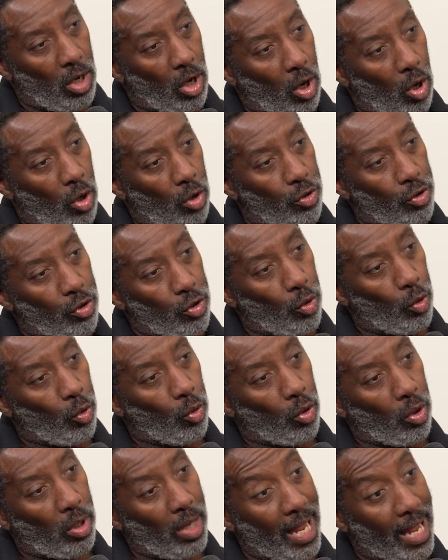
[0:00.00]
on
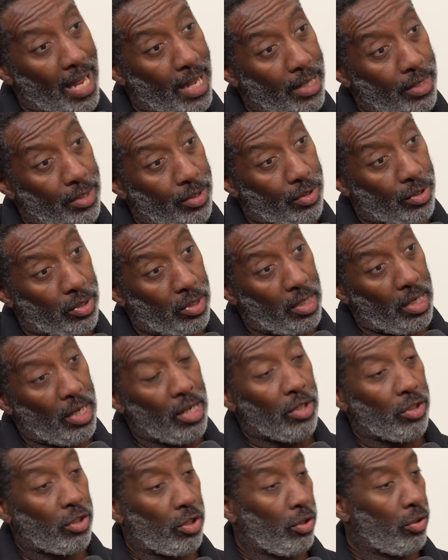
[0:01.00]
your hands.
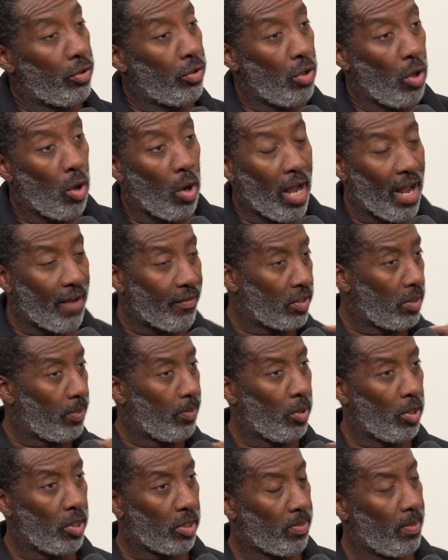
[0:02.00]
So you're not having to
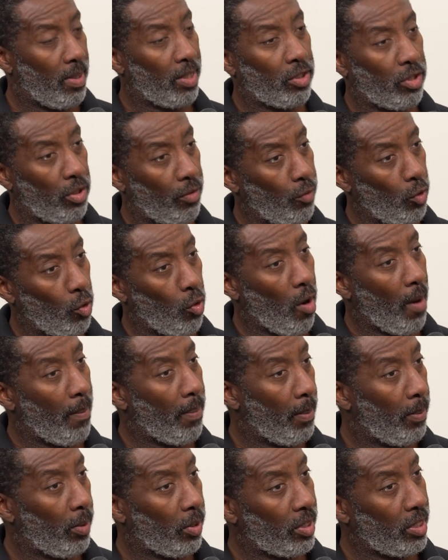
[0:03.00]
put as much of your
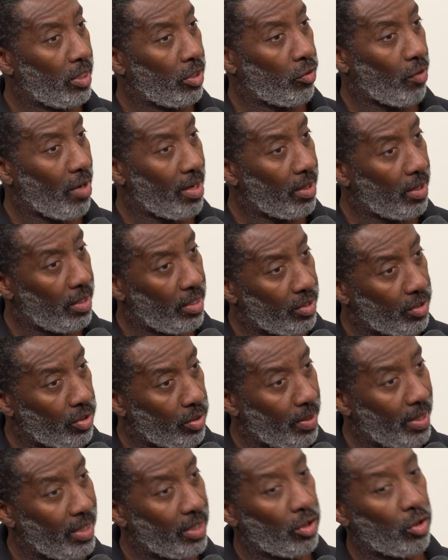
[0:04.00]
upper body strength
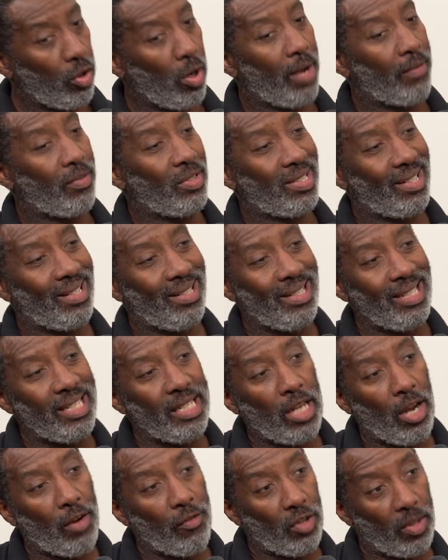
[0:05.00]
into it. You're not having to
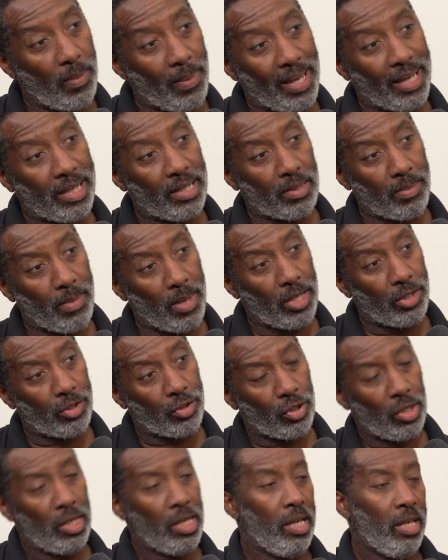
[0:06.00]
lean over the bed as
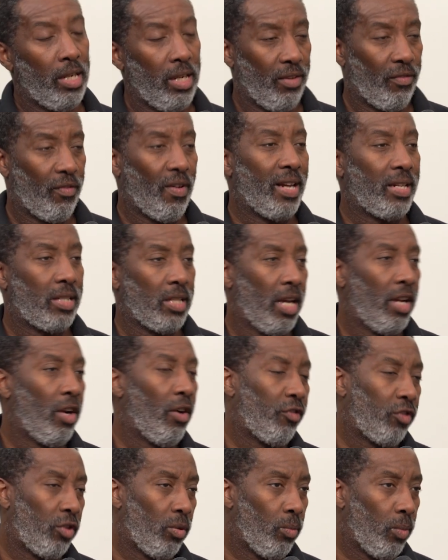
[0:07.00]
much. In fact, I
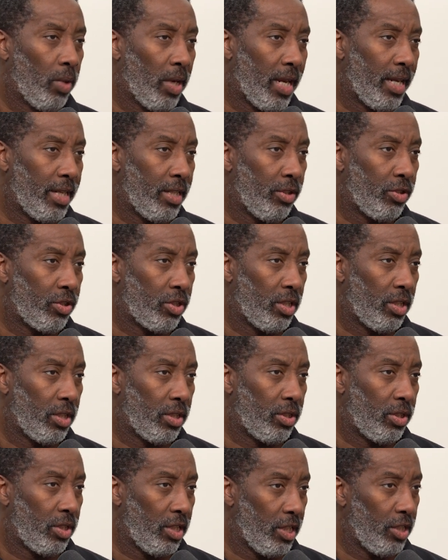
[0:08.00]
often, when I used
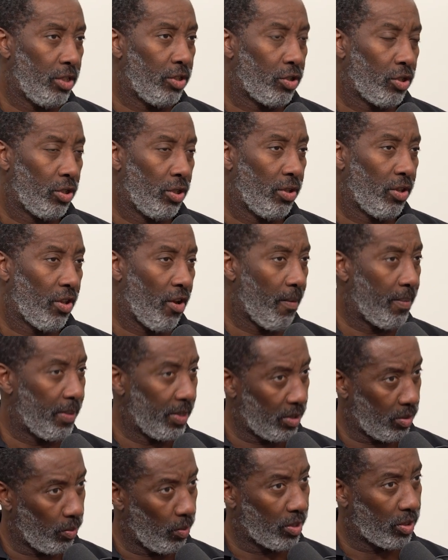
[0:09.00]
to teach
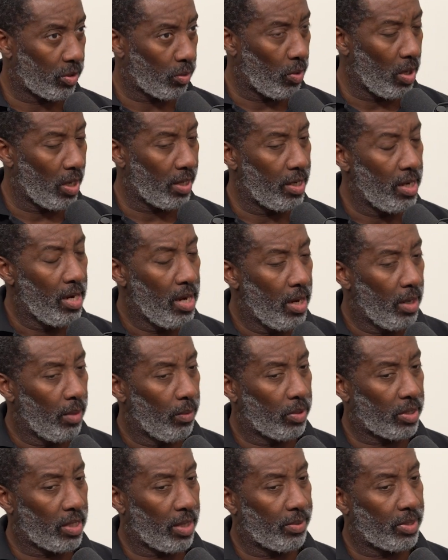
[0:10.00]
therapists one-to-one,
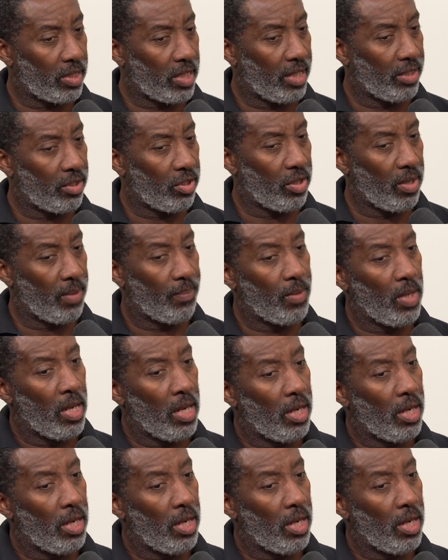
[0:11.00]
I would say to them,